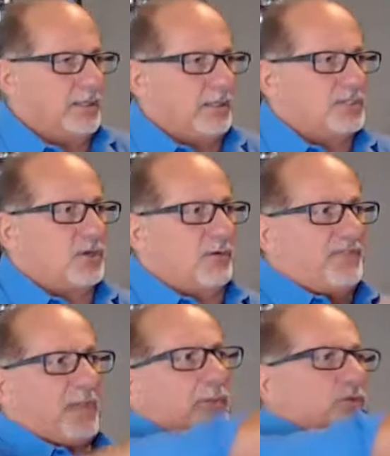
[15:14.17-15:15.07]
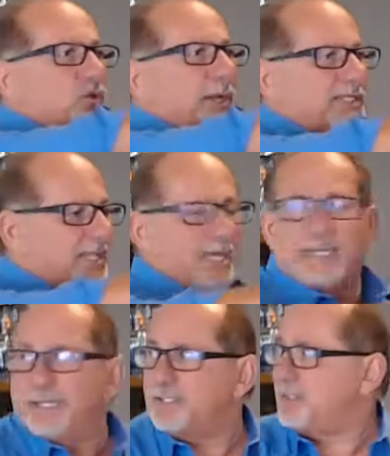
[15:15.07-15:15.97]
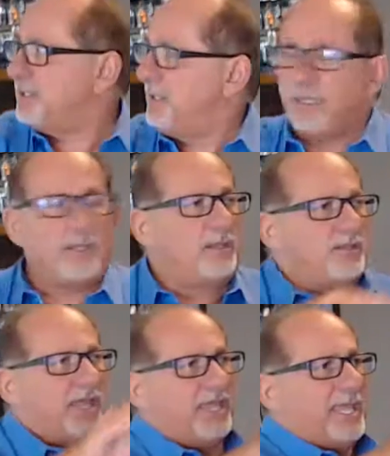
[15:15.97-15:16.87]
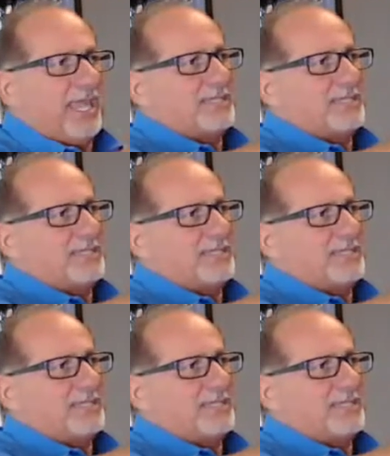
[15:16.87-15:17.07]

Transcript: So if they were joint tenants, they can't